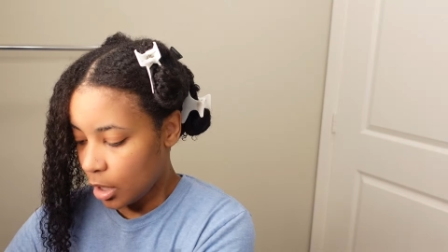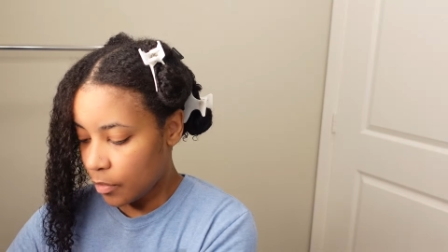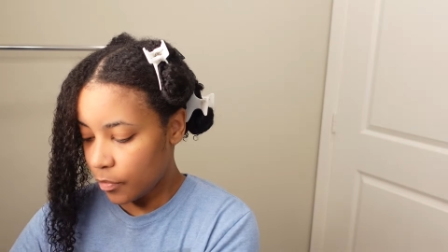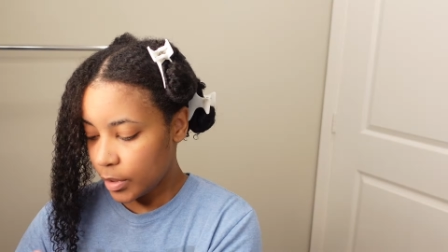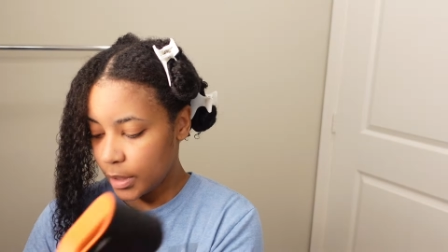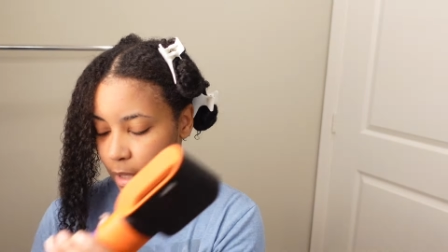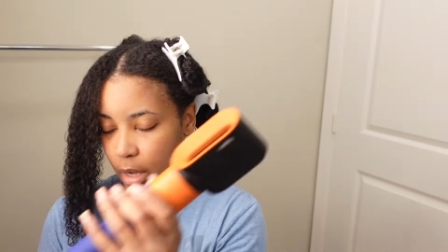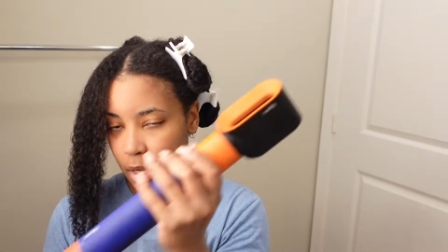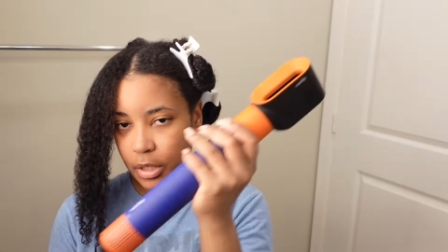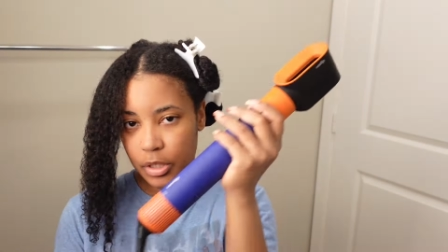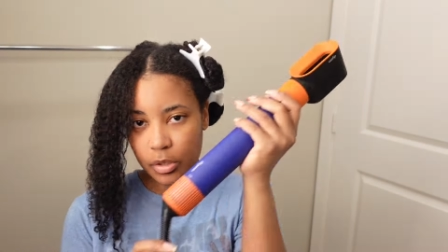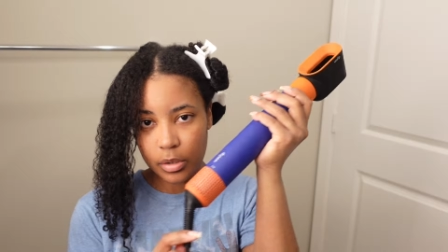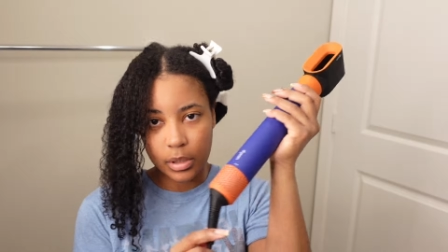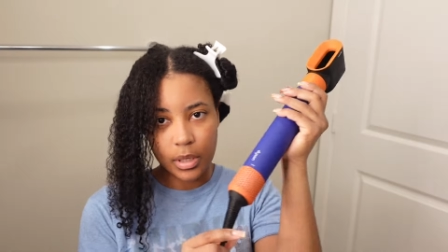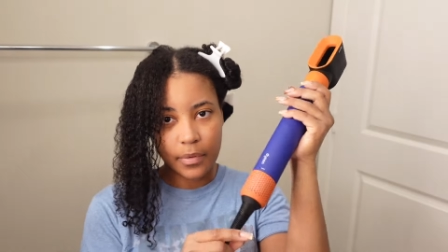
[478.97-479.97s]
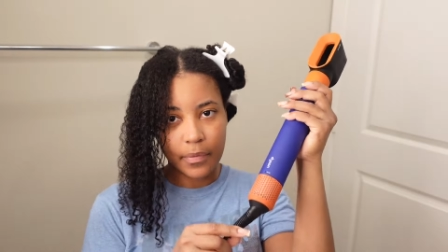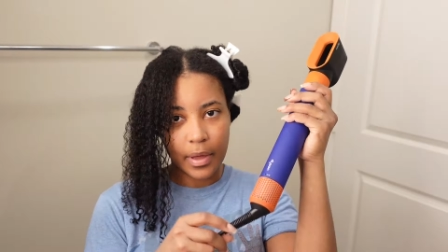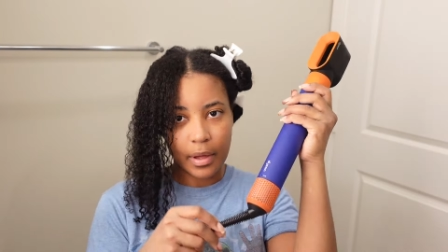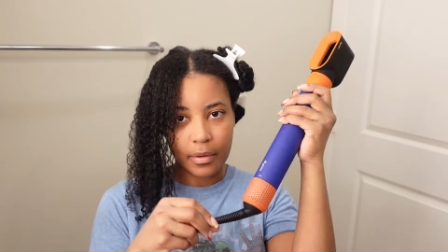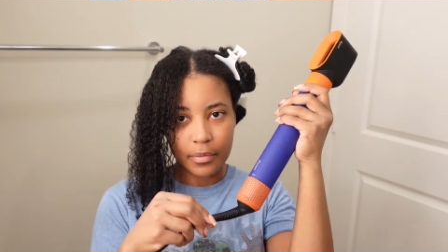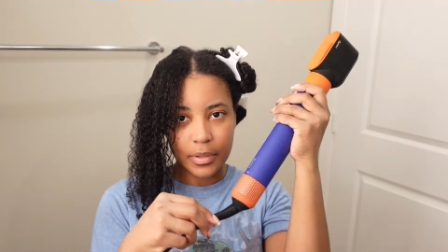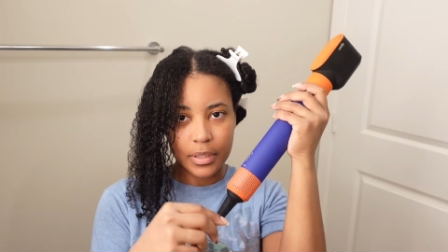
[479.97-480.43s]
I really also love
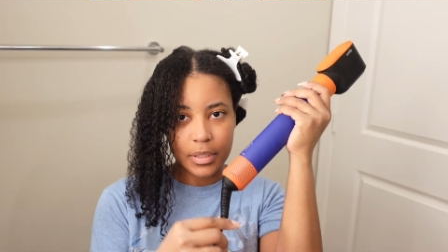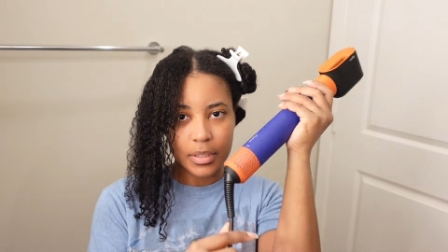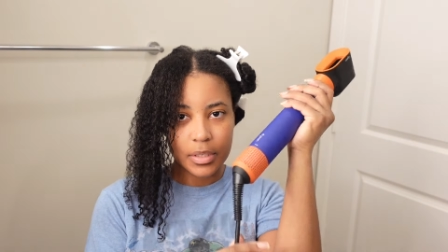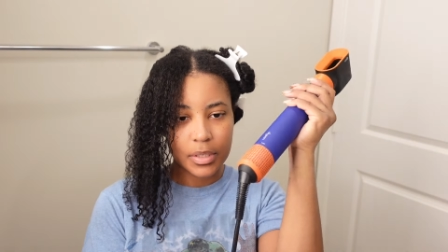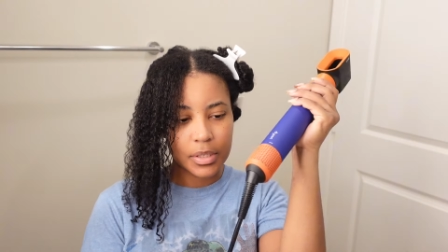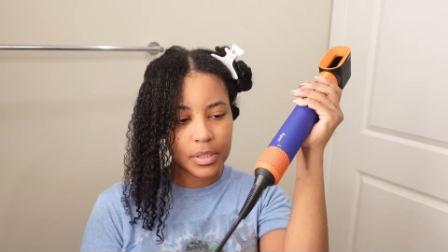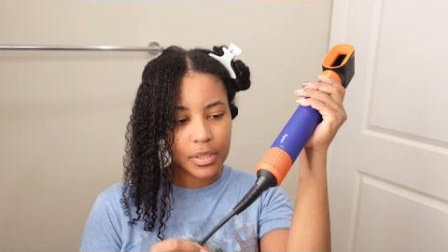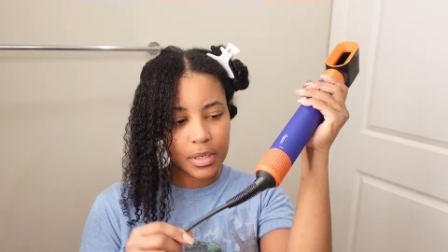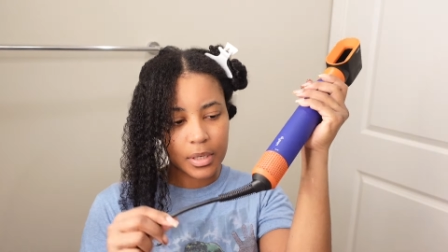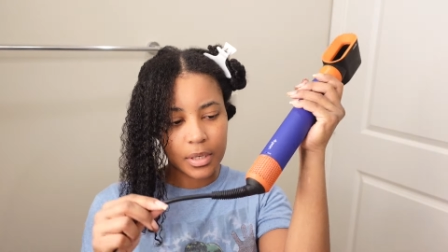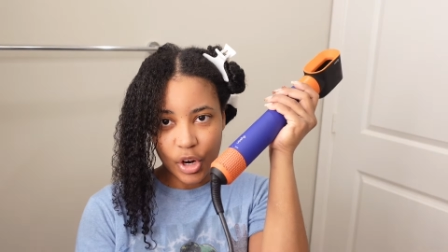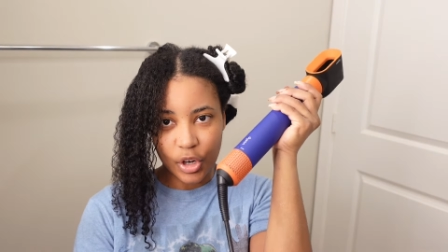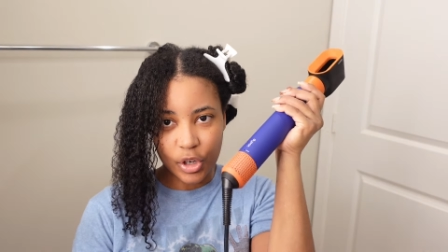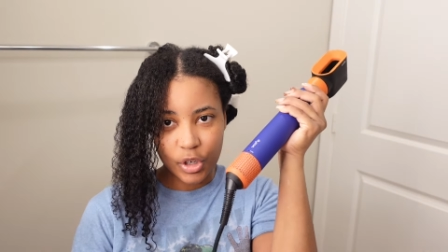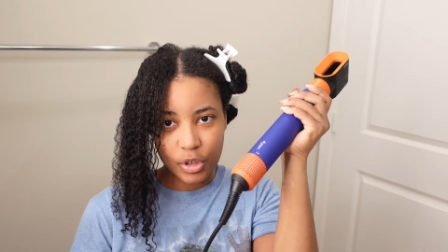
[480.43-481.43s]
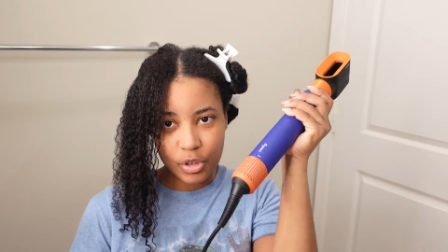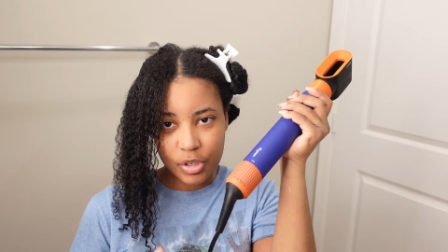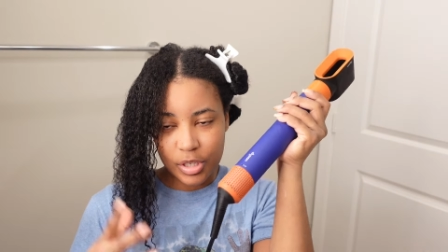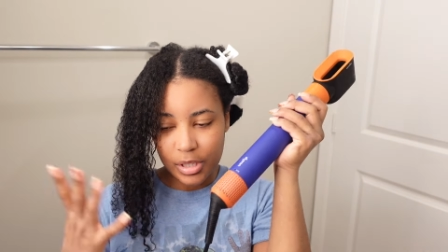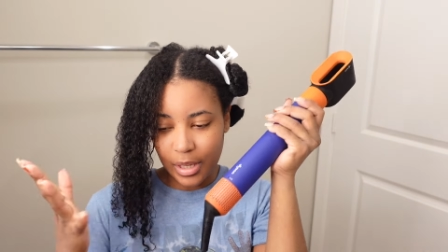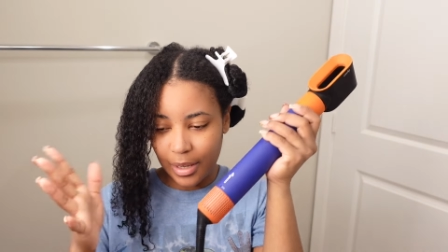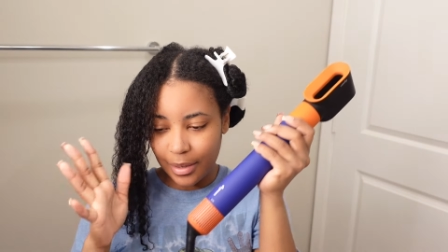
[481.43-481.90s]
how this
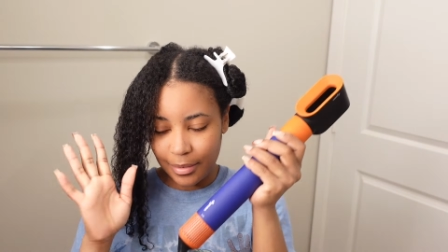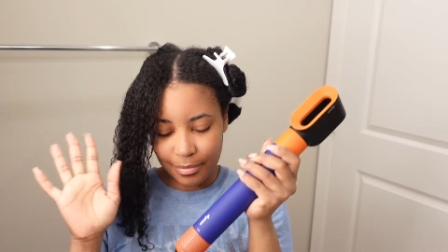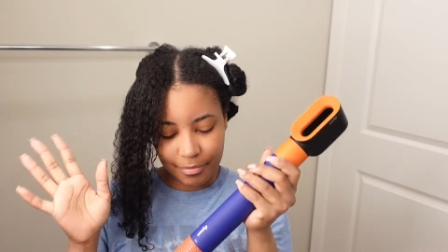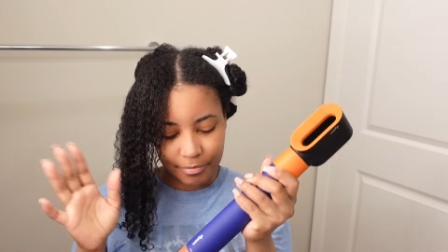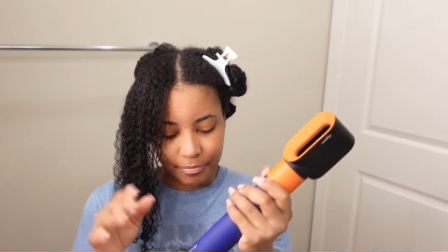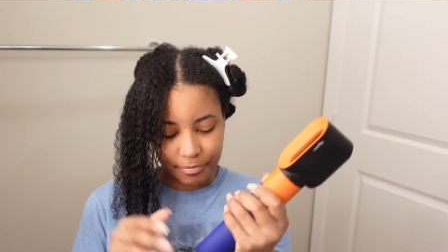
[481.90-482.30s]
turns, like,